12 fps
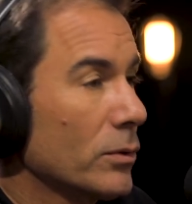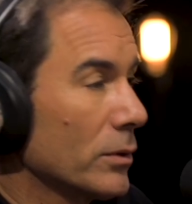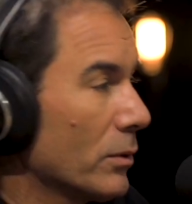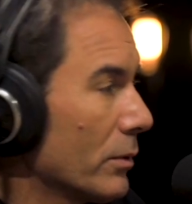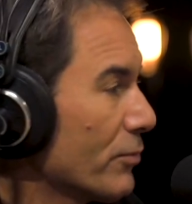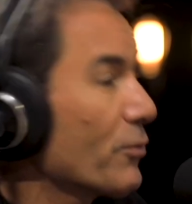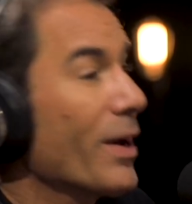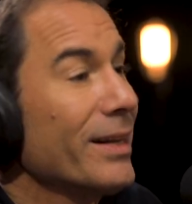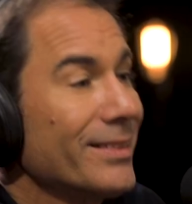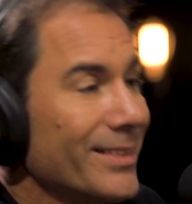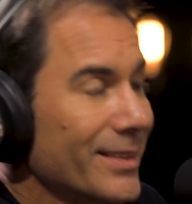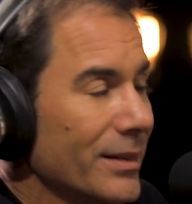or or
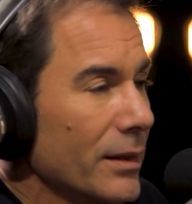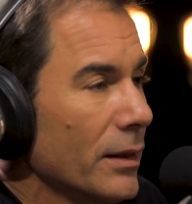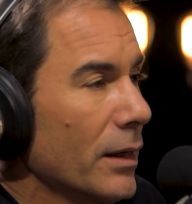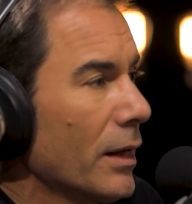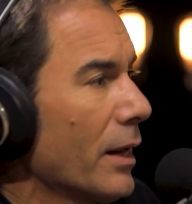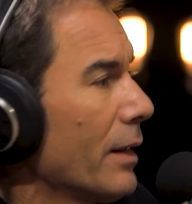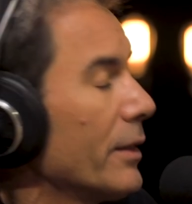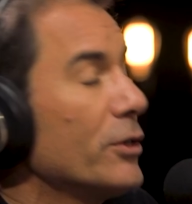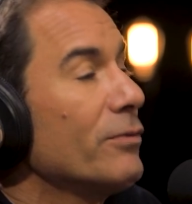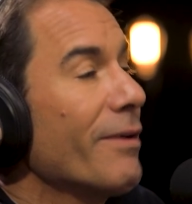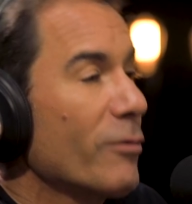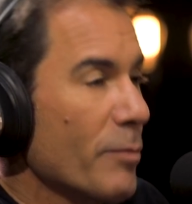friends that
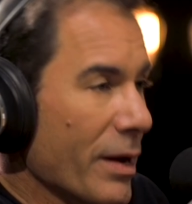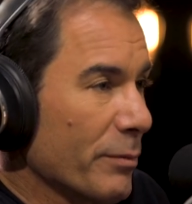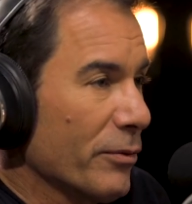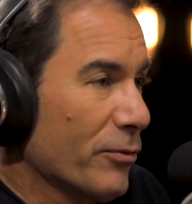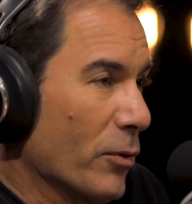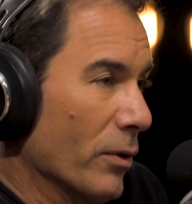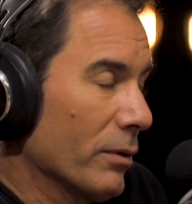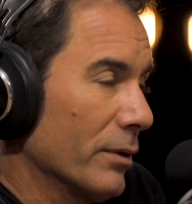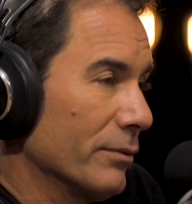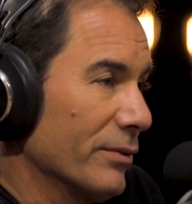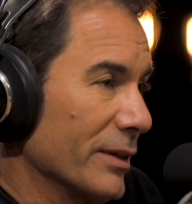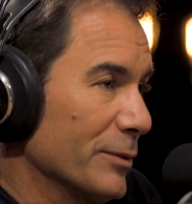you've never met before
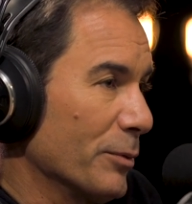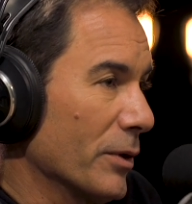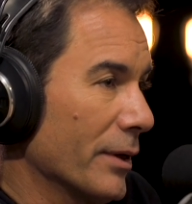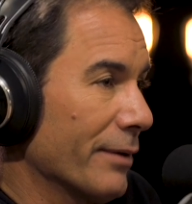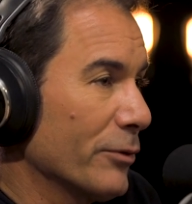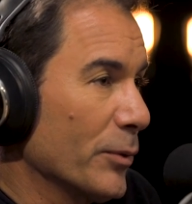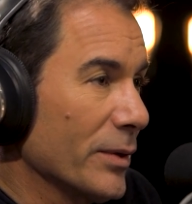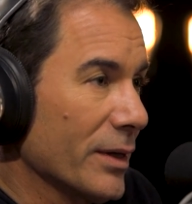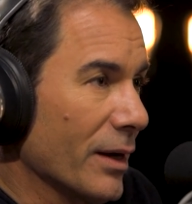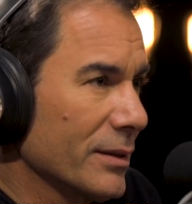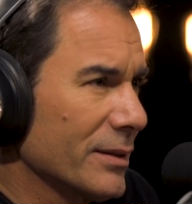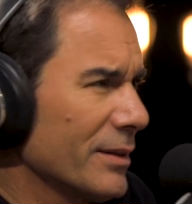on Facebook. Everyone
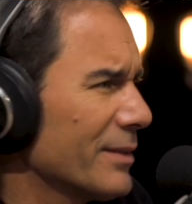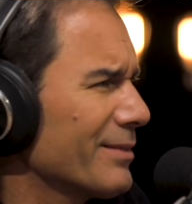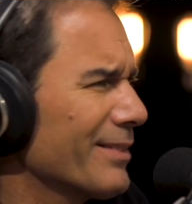does. And